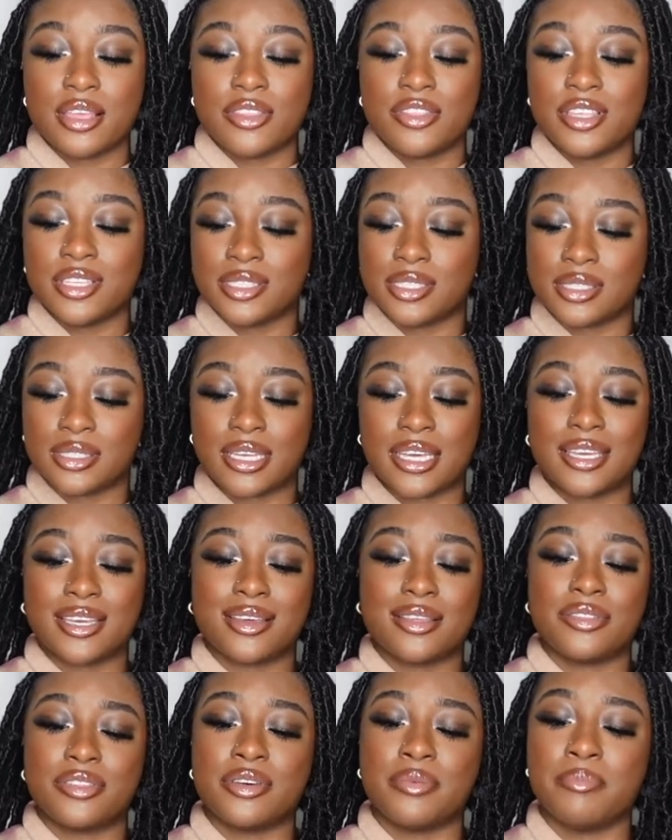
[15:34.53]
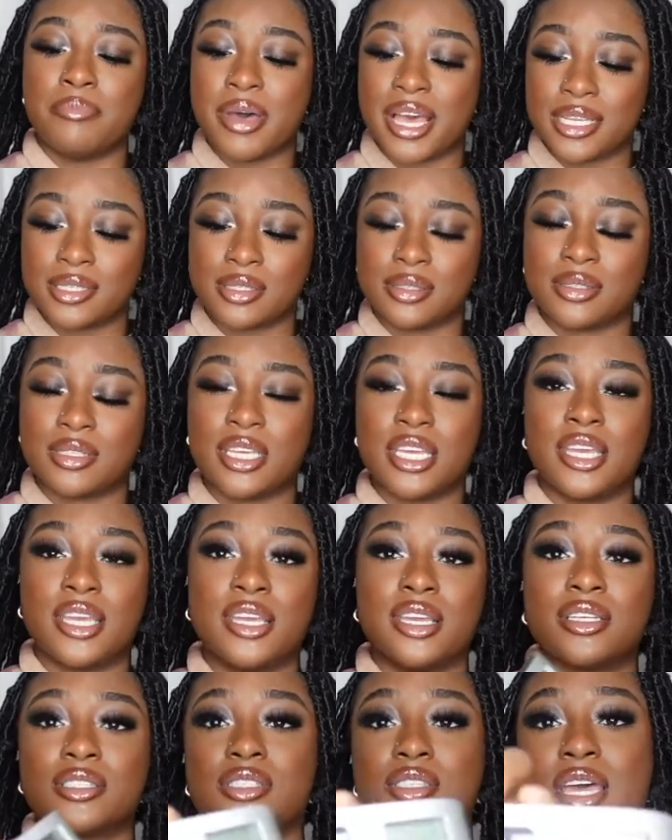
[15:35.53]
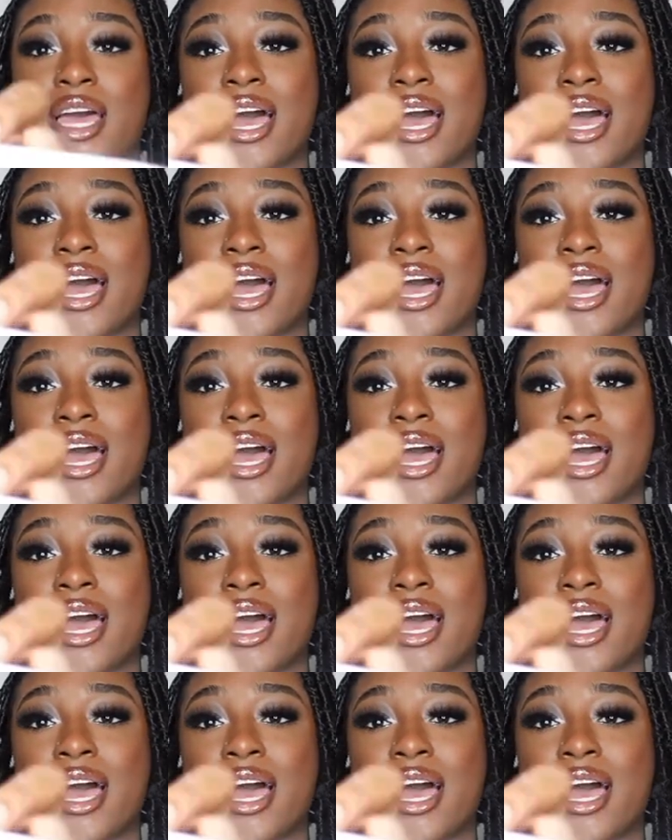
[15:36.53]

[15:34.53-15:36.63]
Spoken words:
This is like the best thing to